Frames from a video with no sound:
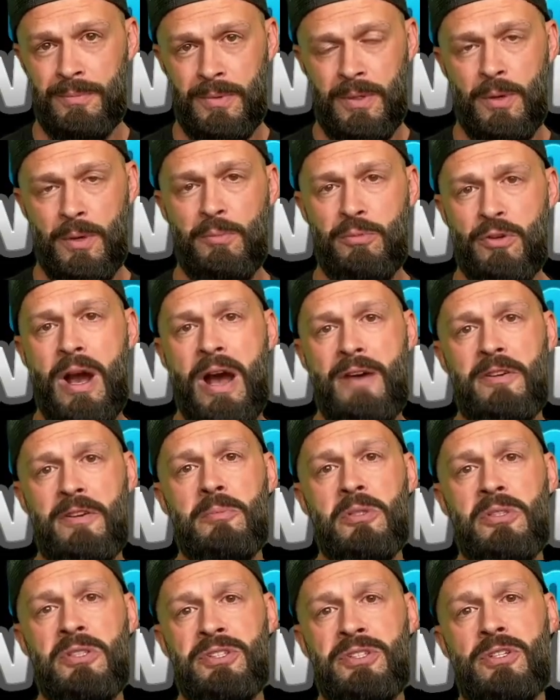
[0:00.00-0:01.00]

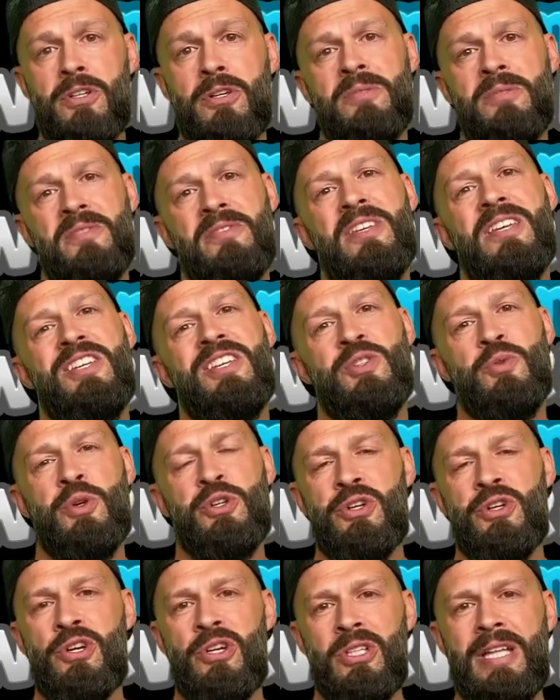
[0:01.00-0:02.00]
profitable in terms of keys
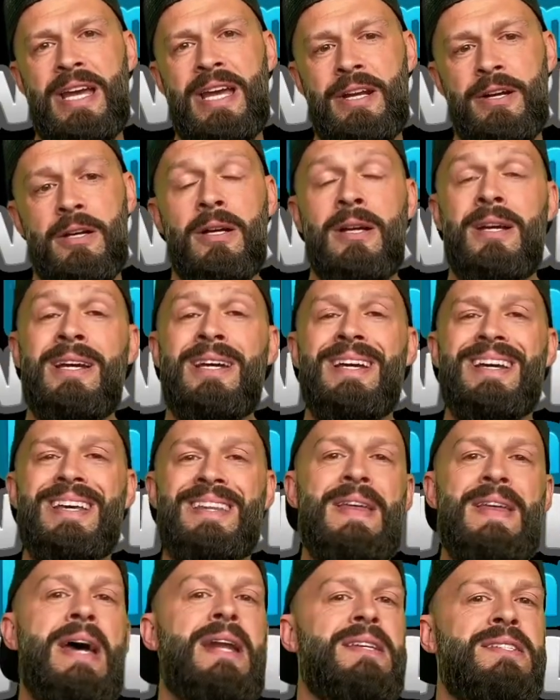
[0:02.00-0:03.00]
returned later,
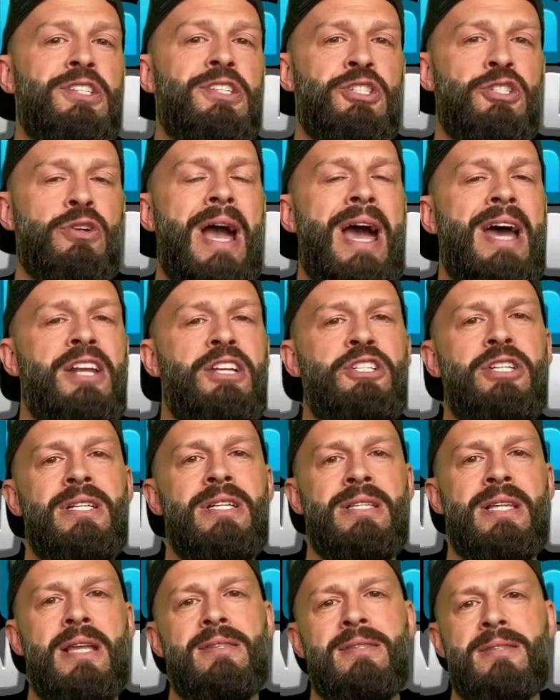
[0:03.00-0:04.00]
that is a strategy,
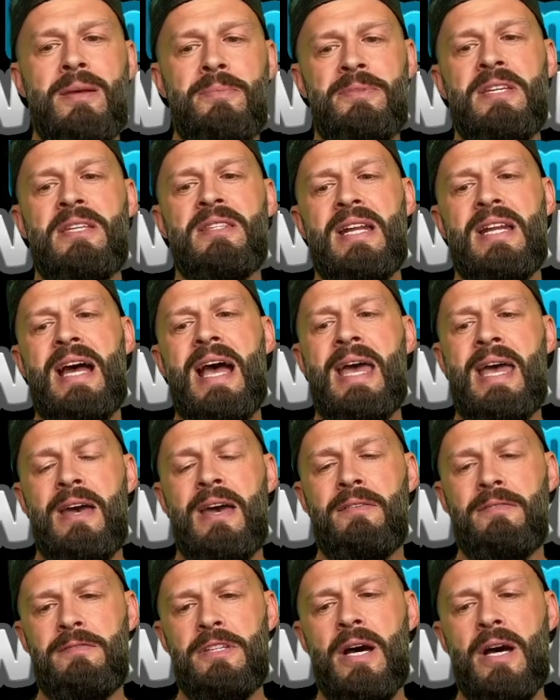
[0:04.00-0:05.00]
and that's something that I
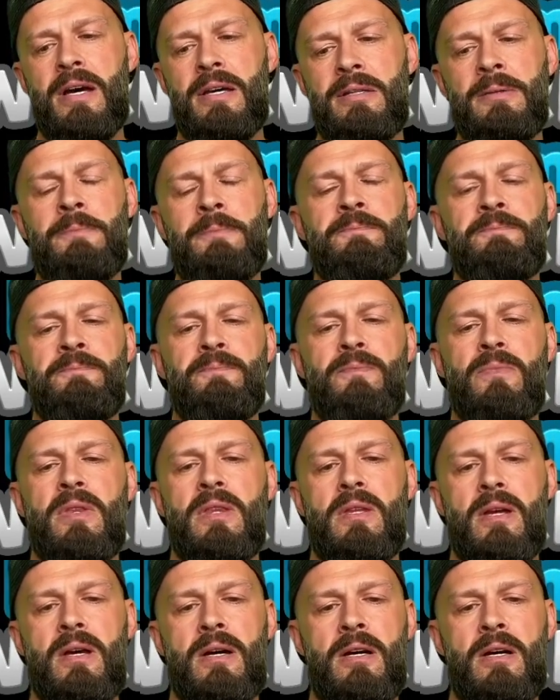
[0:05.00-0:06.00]
have done
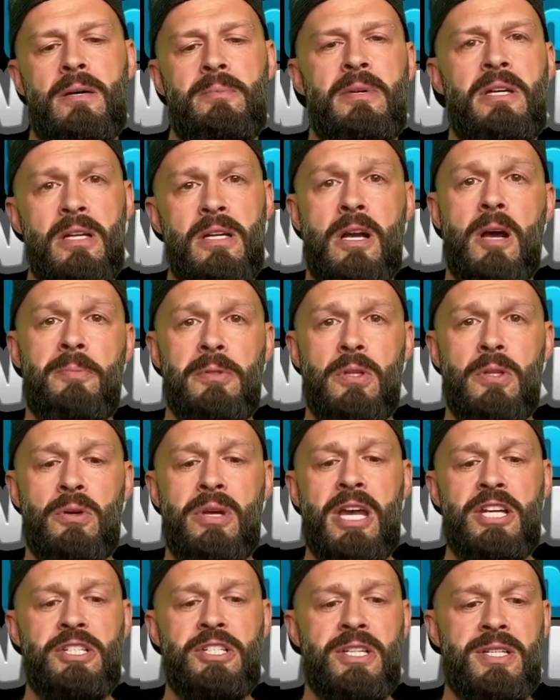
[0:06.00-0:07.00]
in a couple
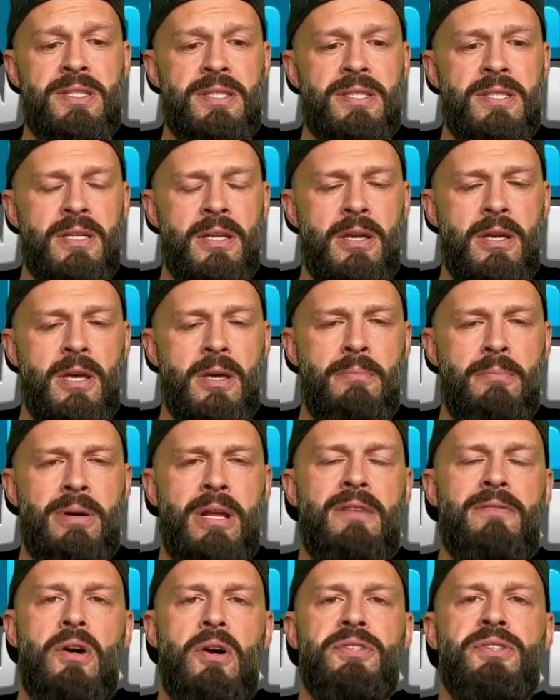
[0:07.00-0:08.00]
locations. But
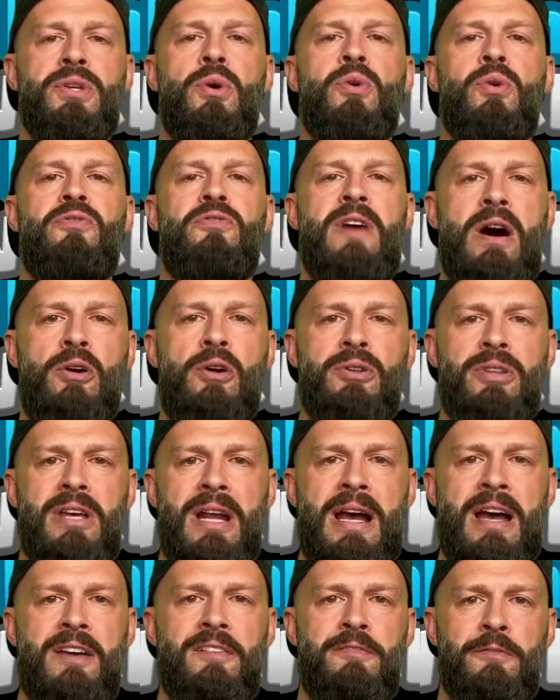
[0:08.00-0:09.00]
I've also found that
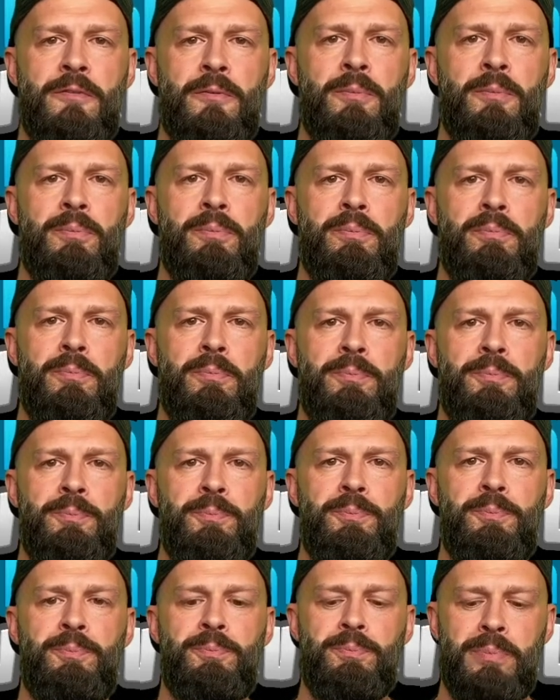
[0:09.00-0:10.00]
I've
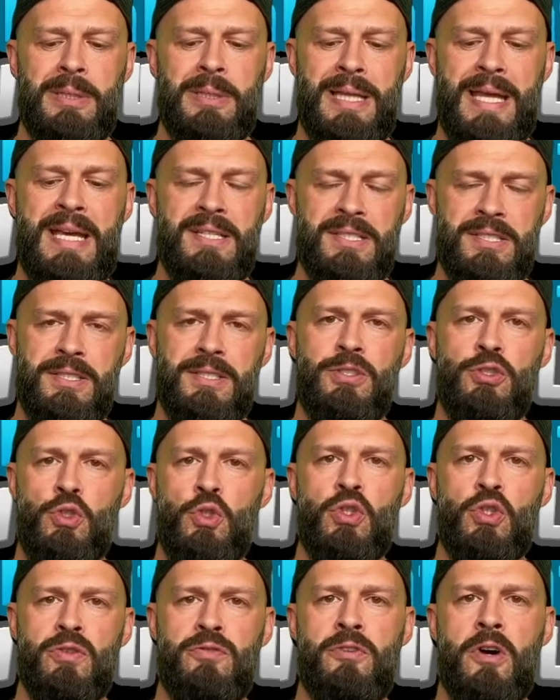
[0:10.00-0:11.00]
placed
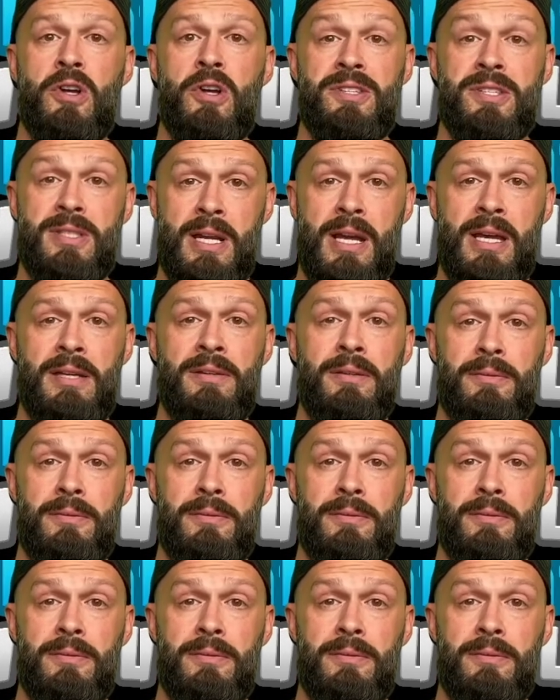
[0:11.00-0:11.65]
user vaults that I,